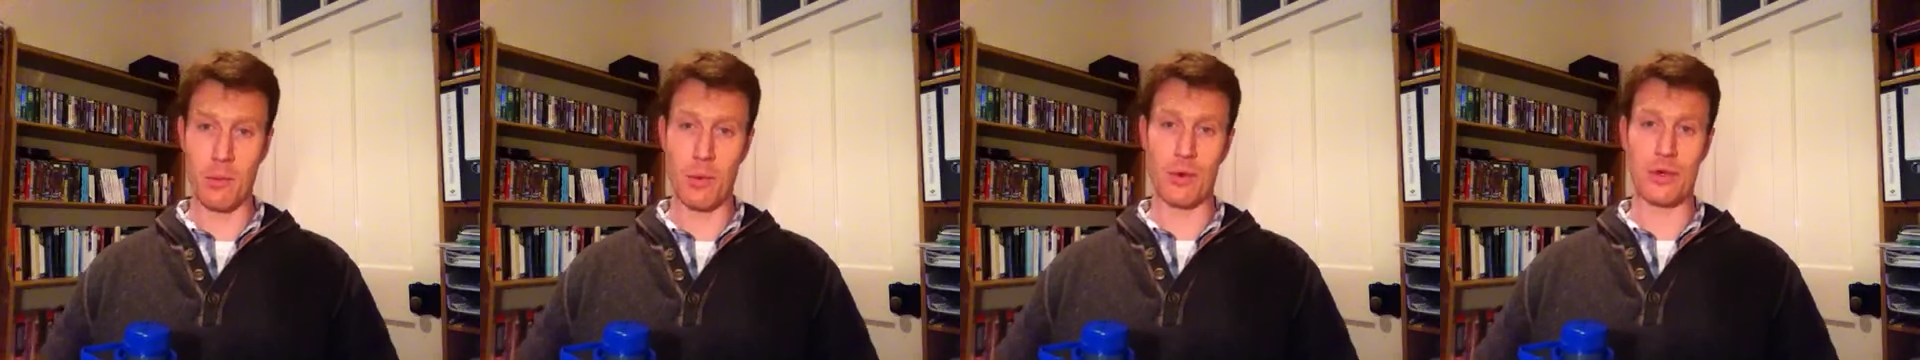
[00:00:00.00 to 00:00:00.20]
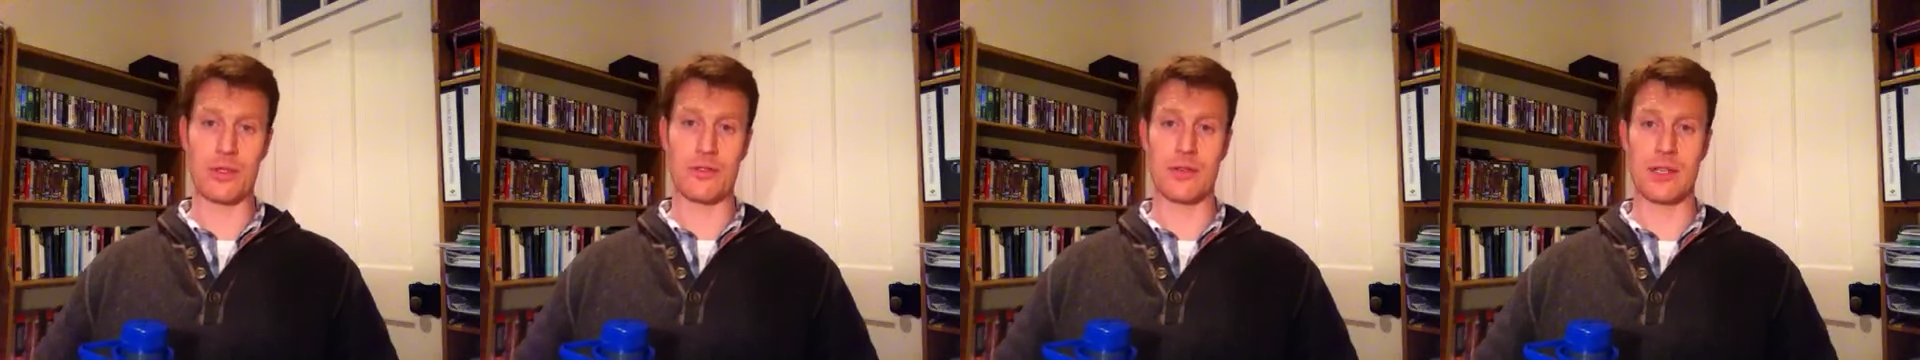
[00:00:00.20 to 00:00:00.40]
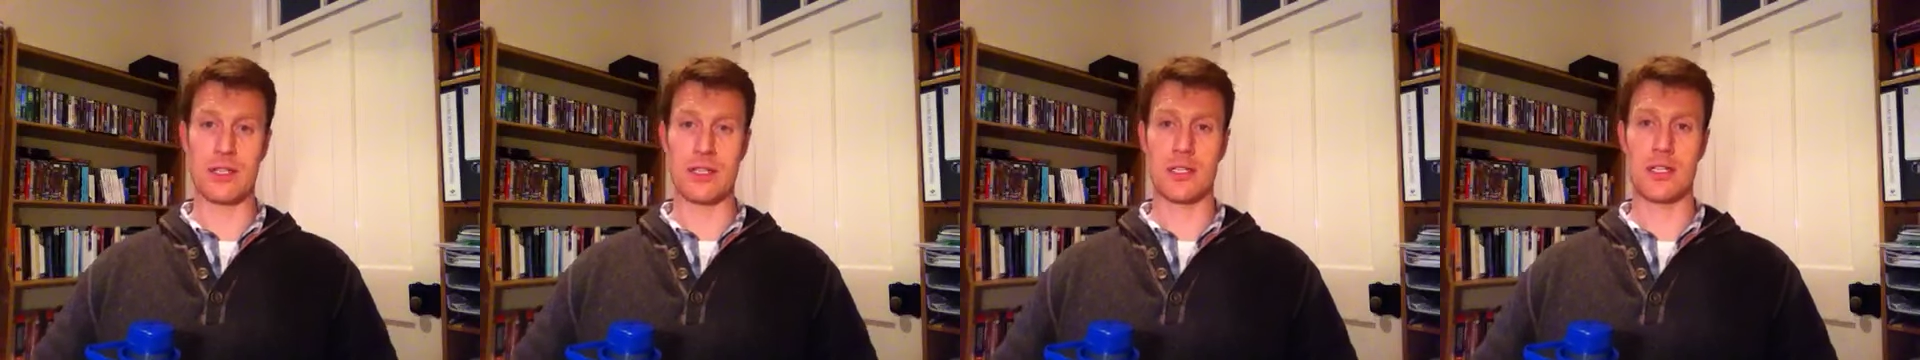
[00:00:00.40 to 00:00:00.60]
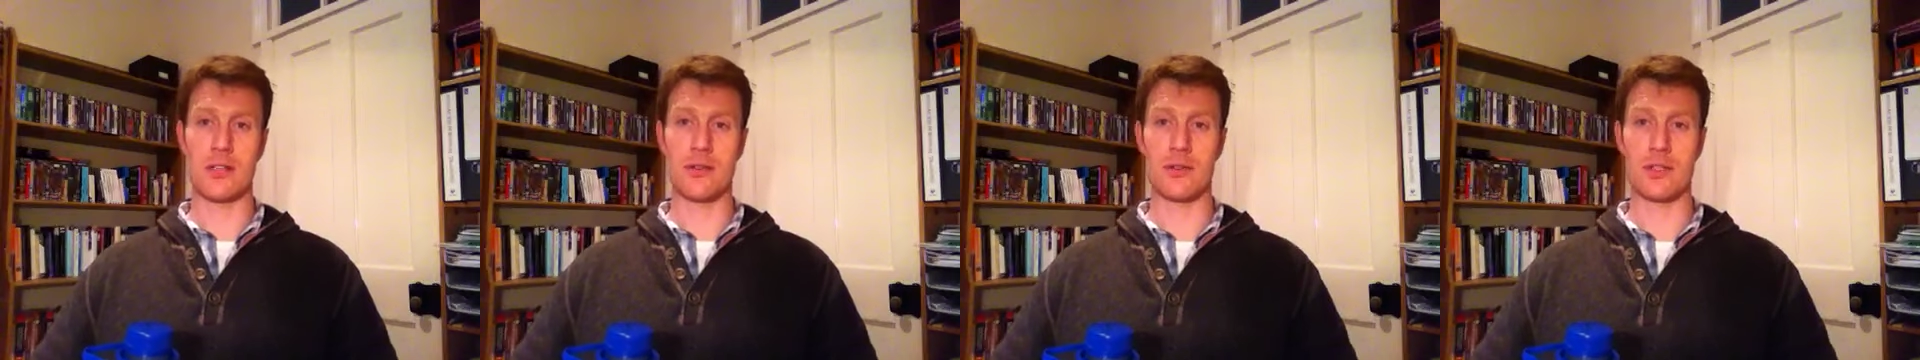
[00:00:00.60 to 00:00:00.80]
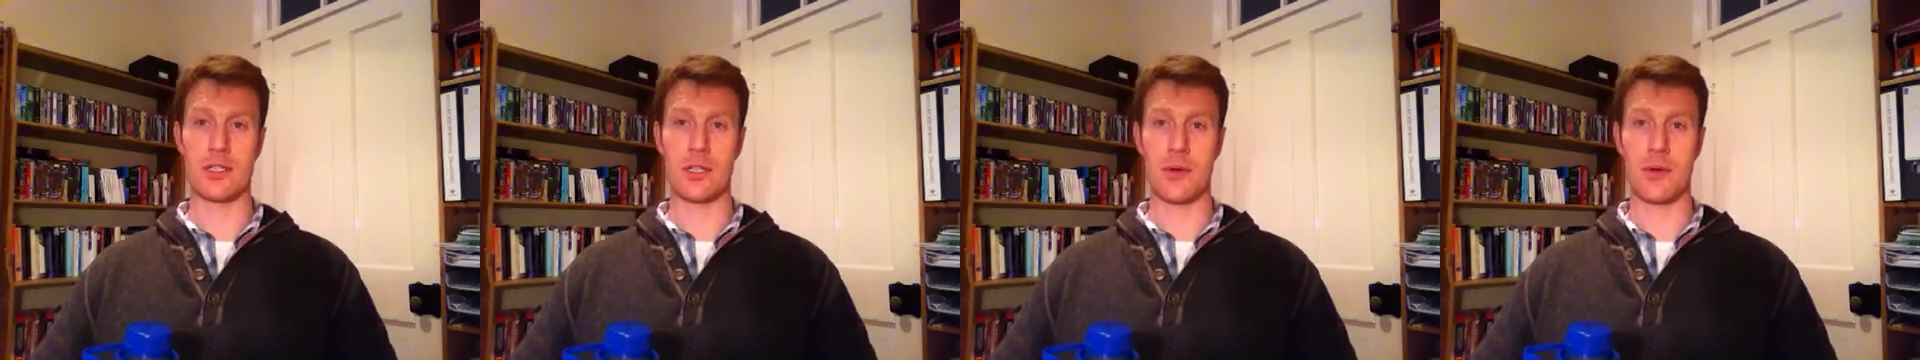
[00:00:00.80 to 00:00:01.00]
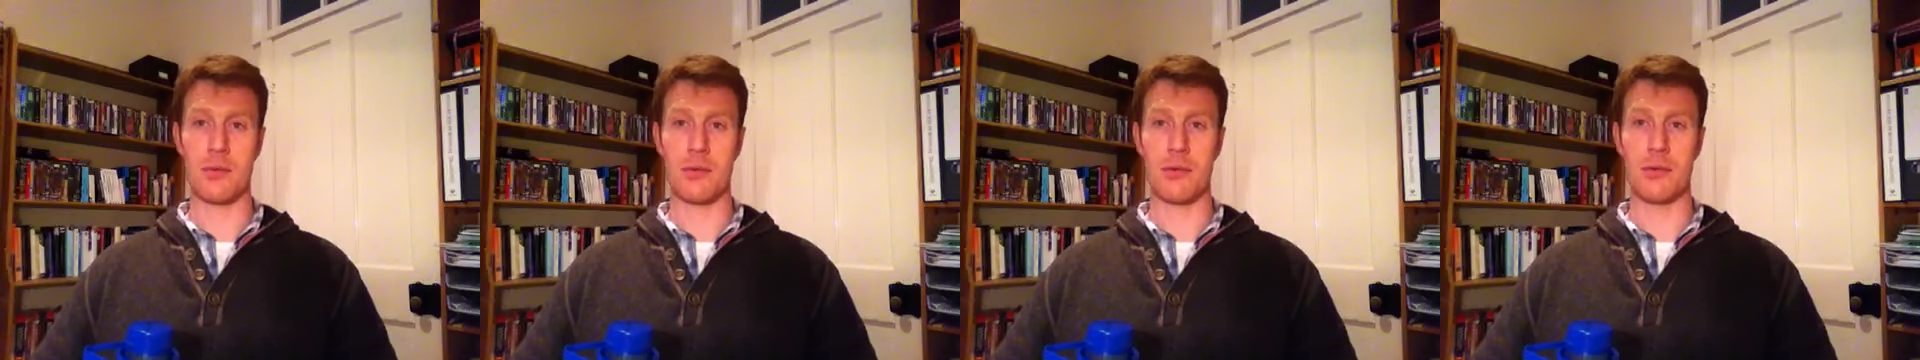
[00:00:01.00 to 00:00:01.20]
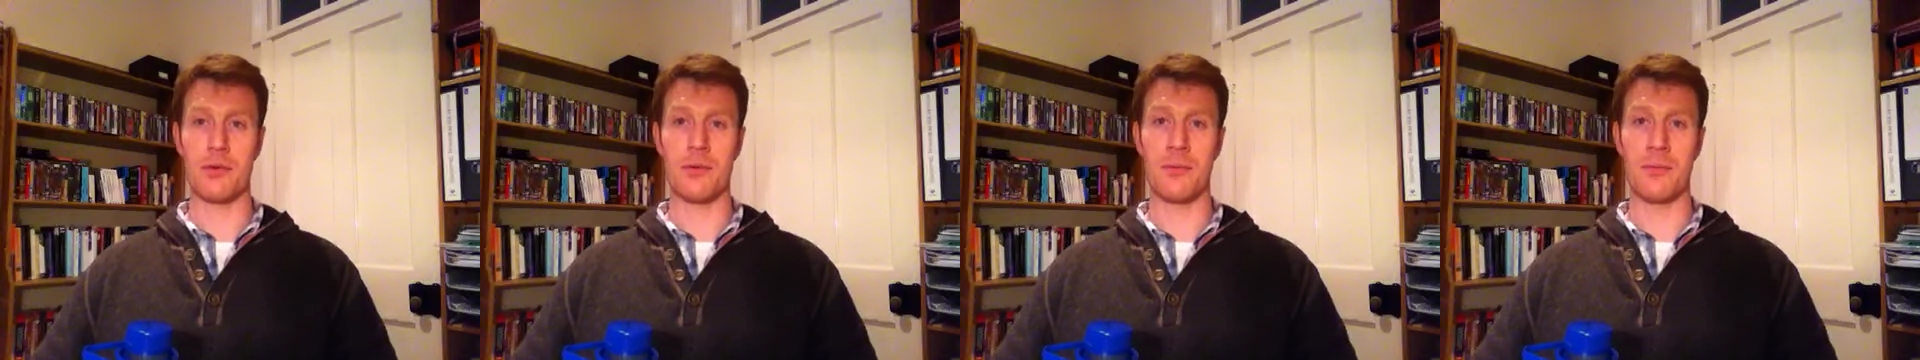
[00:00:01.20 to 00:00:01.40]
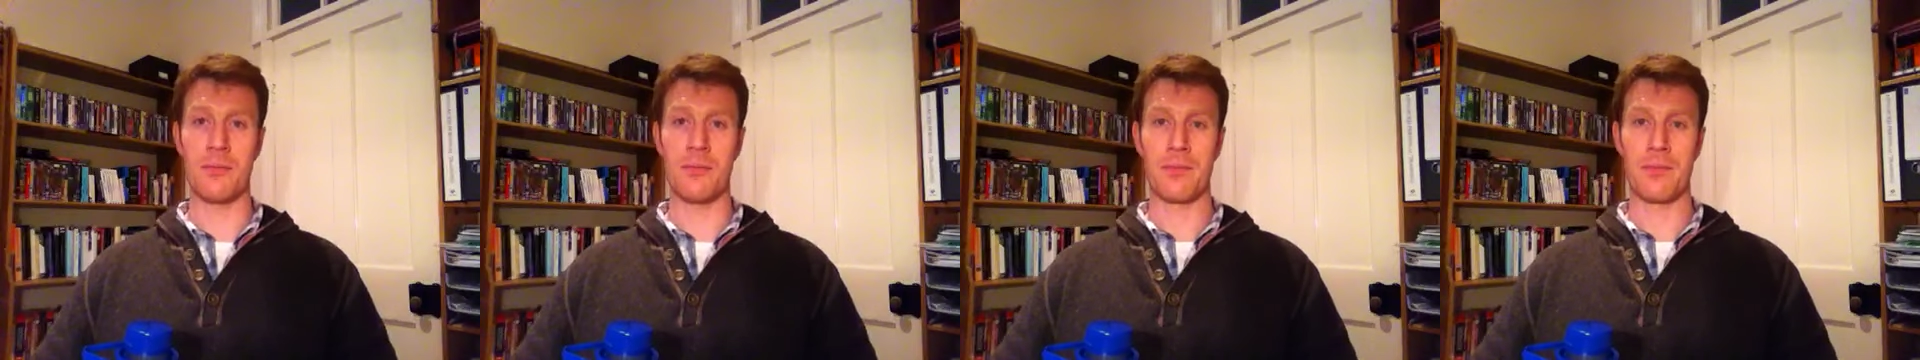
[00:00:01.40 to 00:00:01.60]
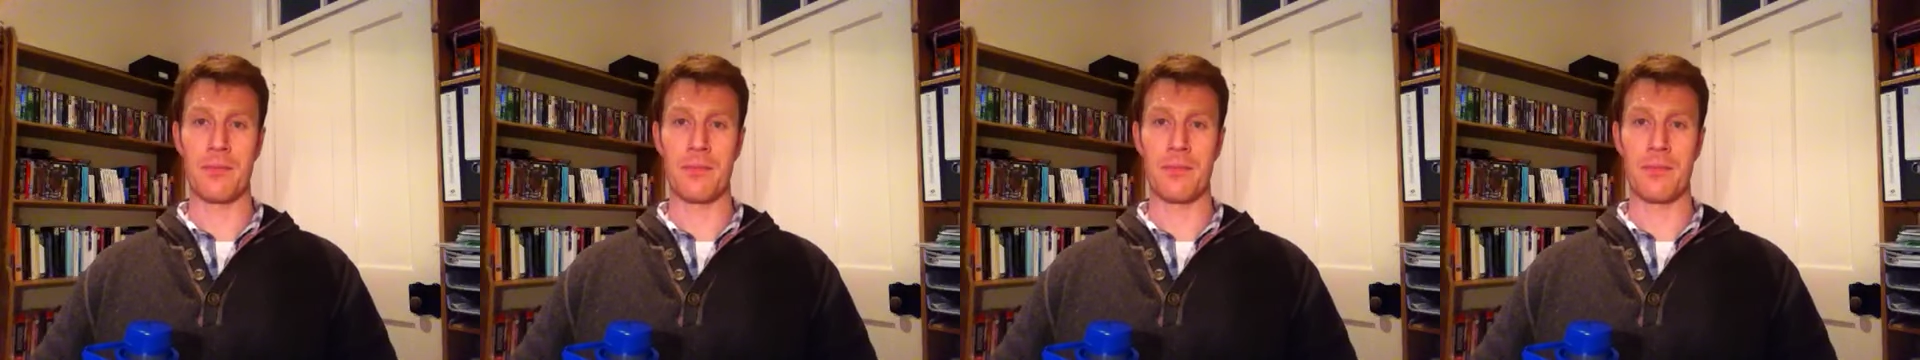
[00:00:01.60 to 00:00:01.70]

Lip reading: water into you is so important.